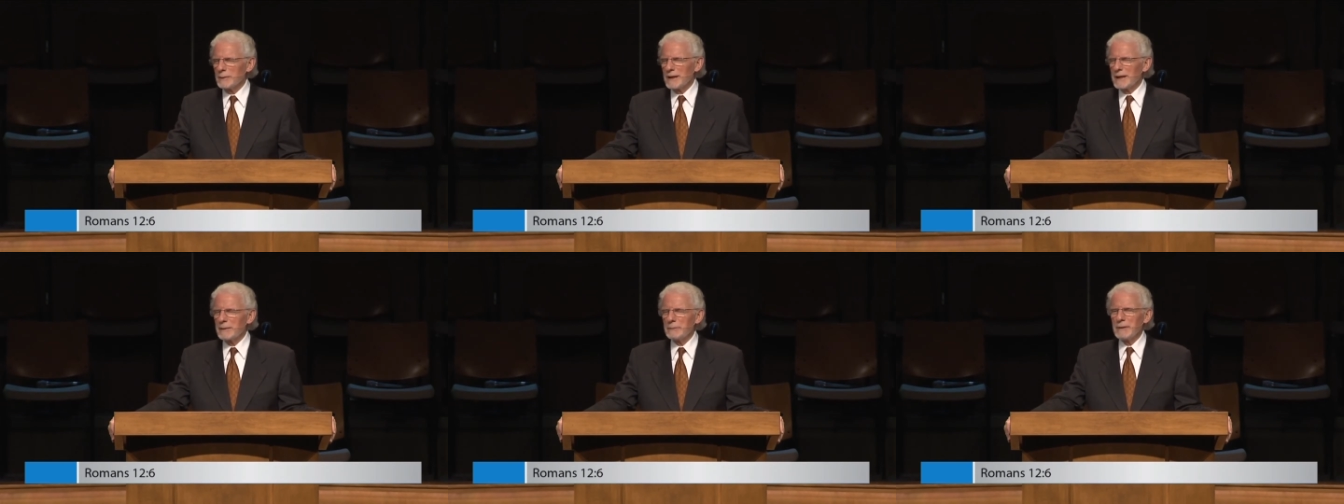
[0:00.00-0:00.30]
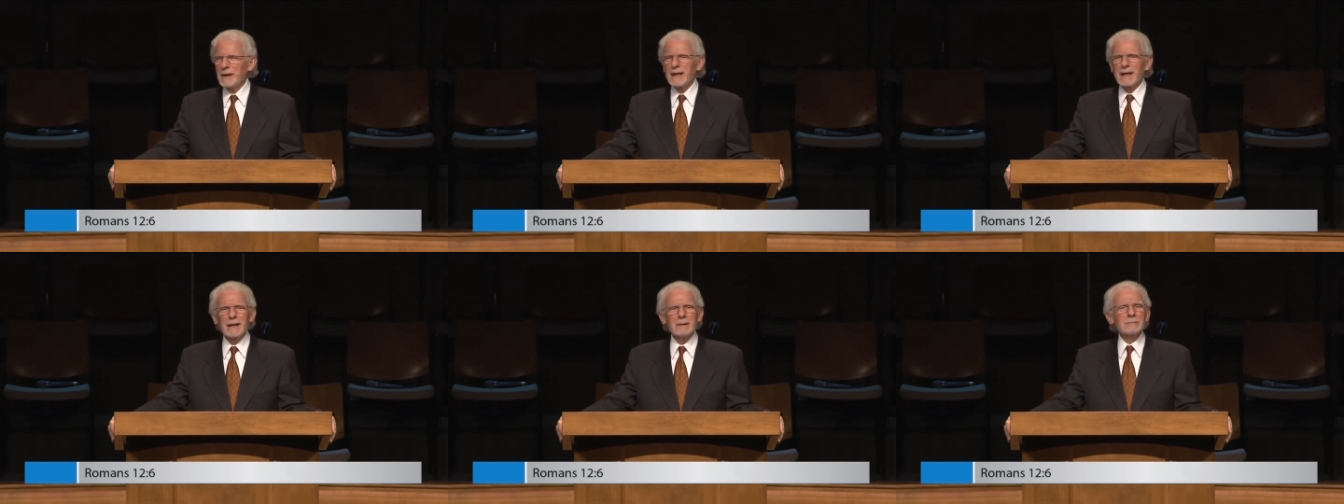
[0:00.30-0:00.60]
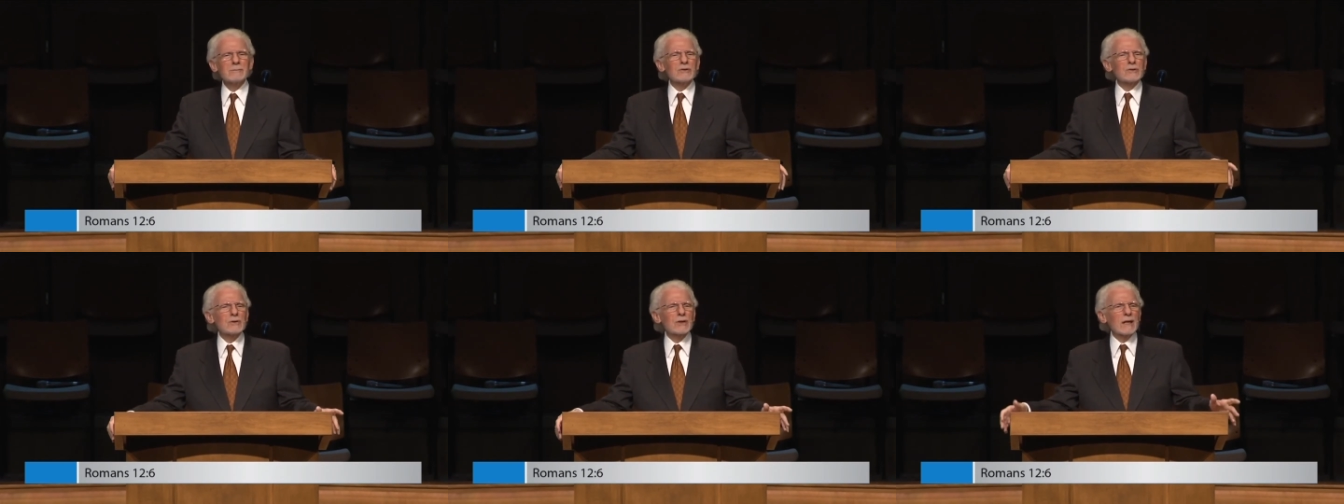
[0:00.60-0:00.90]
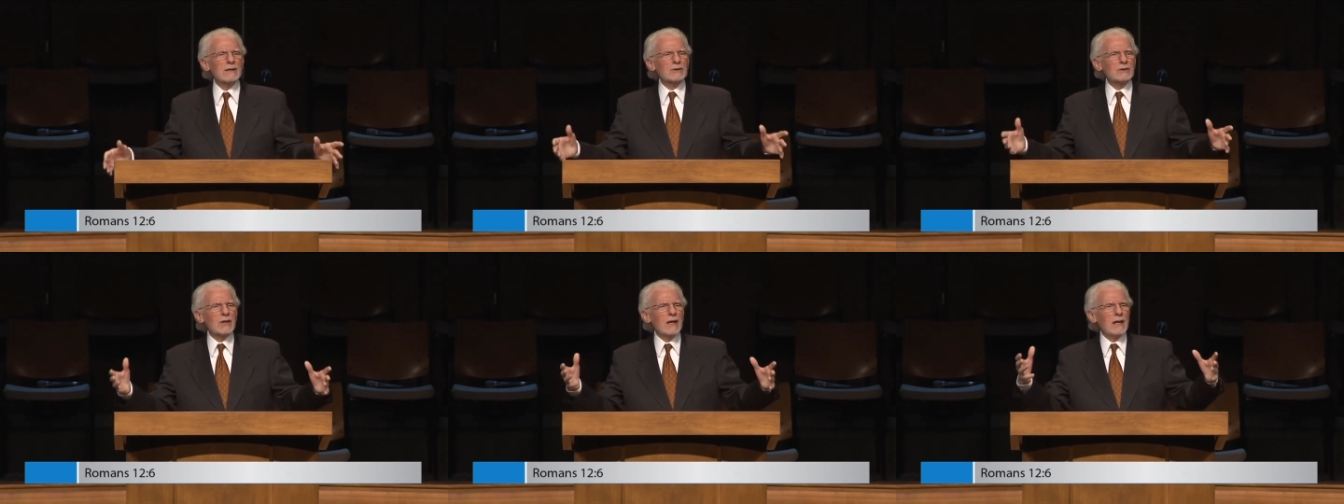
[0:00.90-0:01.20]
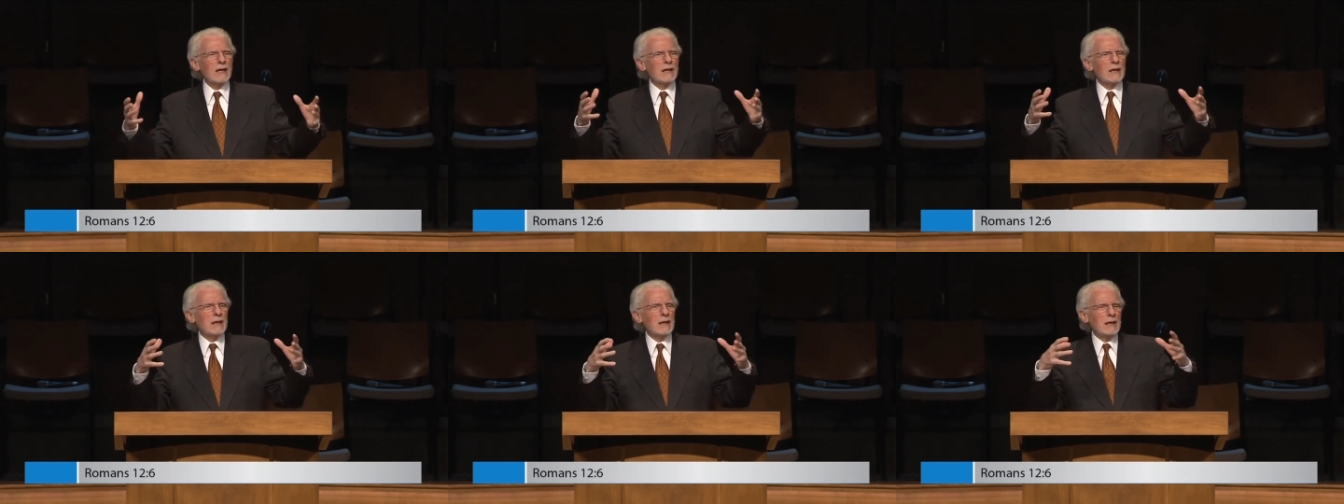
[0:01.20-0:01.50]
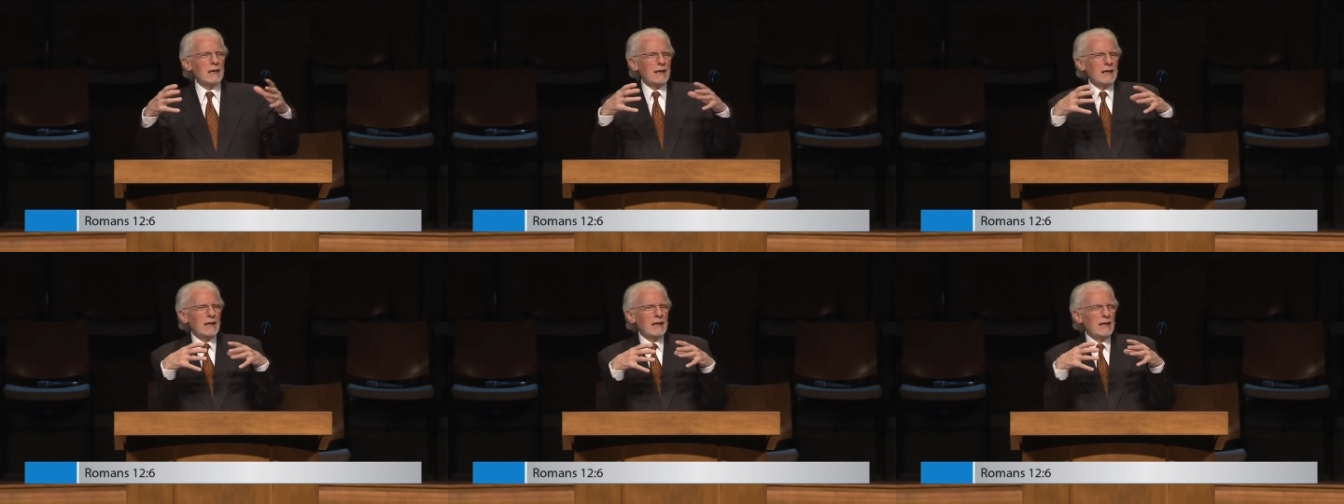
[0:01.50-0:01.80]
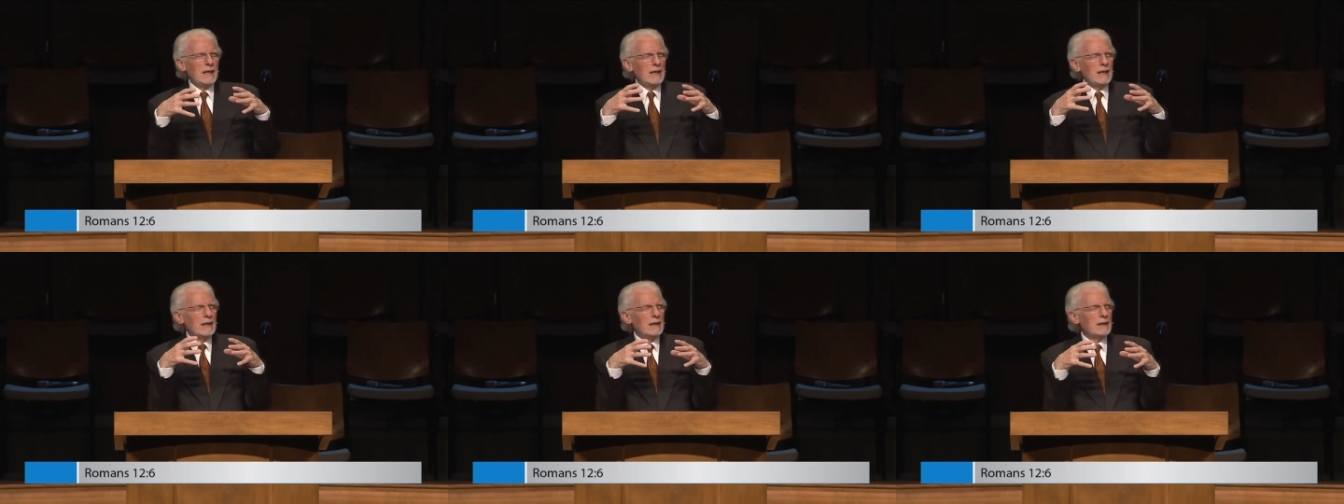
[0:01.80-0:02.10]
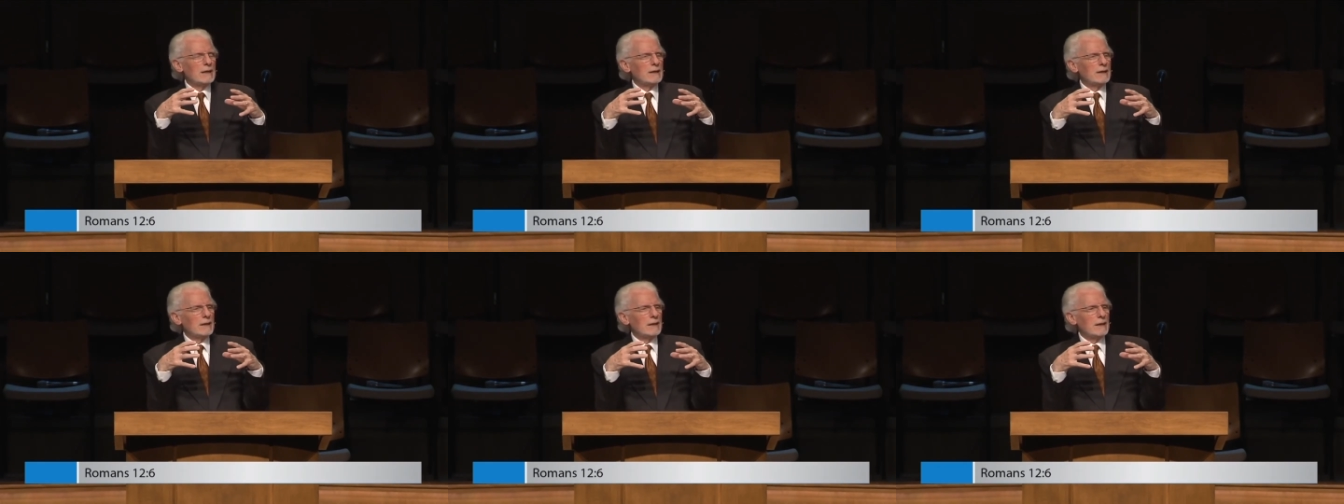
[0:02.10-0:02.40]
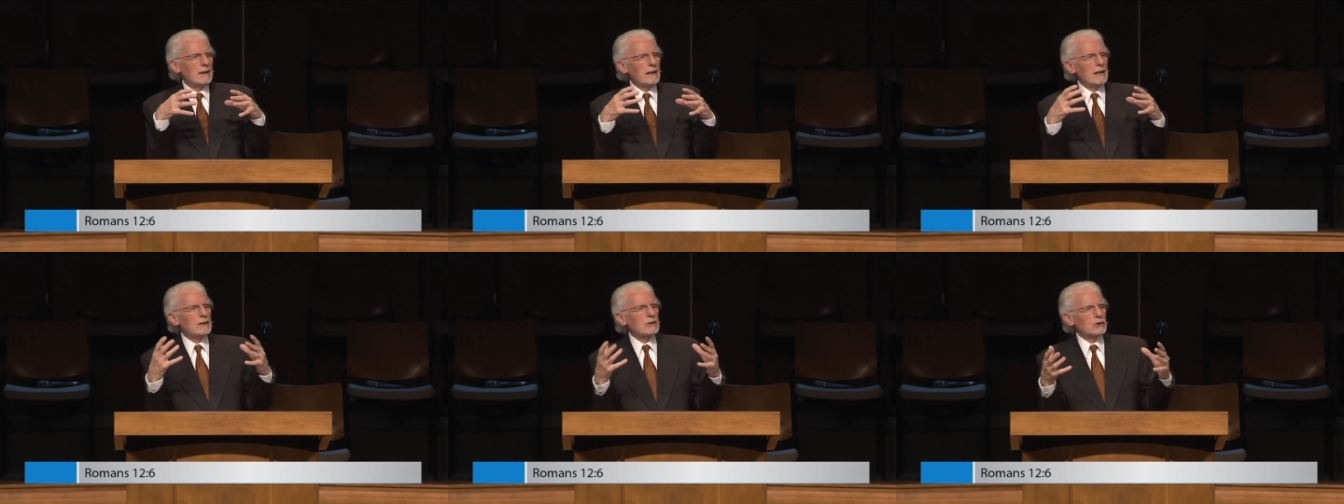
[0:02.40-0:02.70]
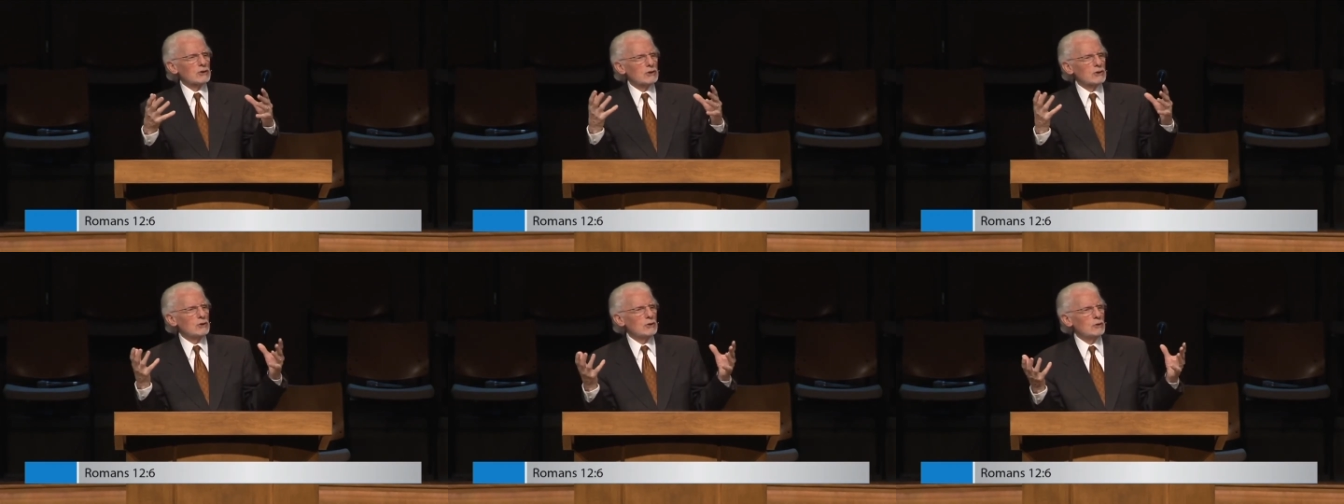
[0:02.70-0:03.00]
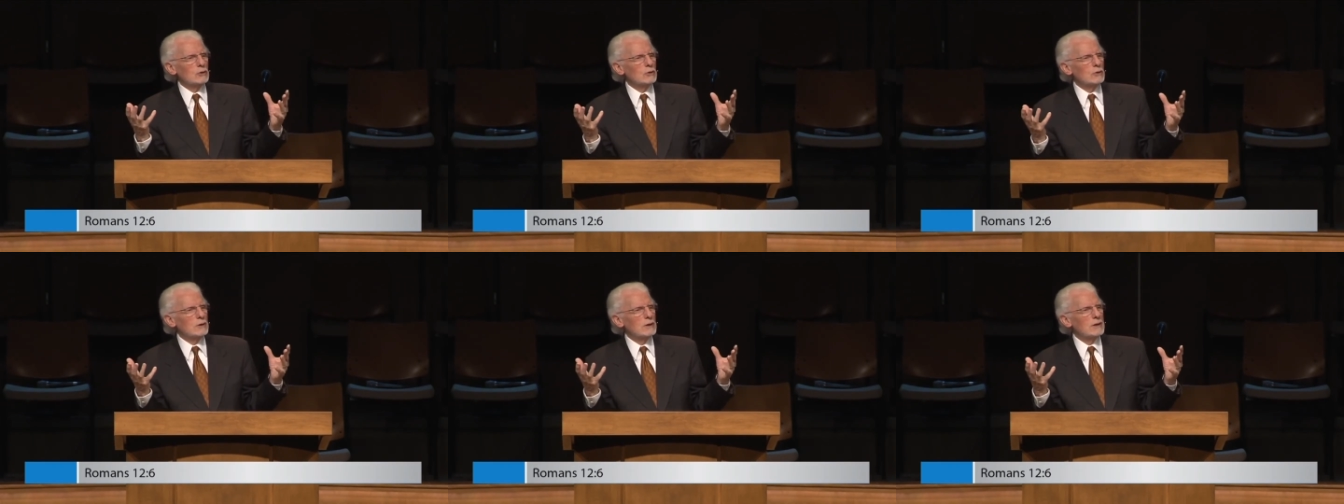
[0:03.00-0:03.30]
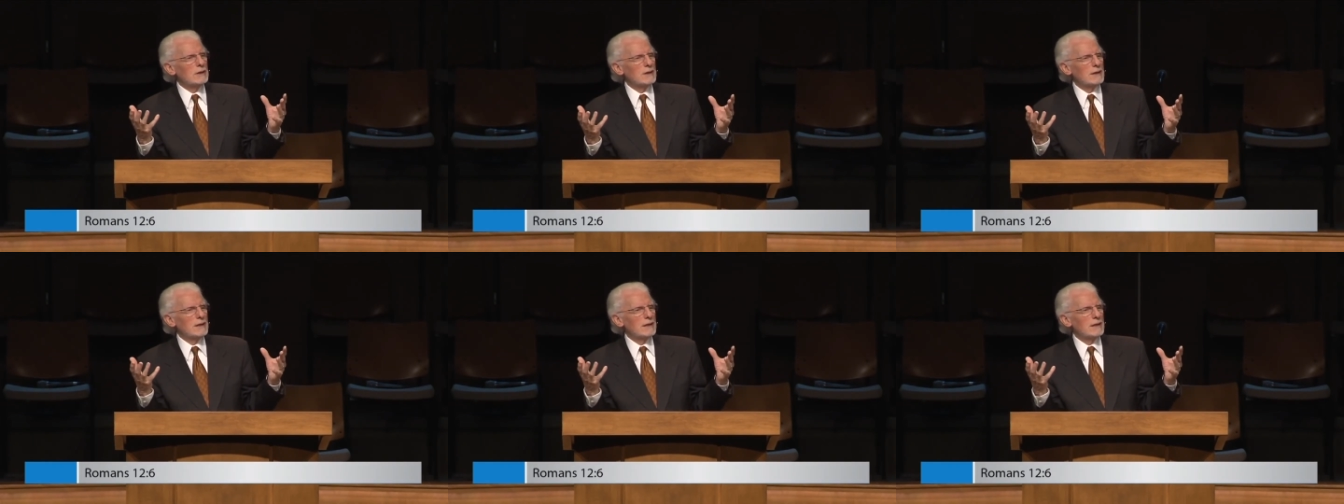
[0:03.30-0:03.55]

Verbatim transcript: but it becomes such a key issue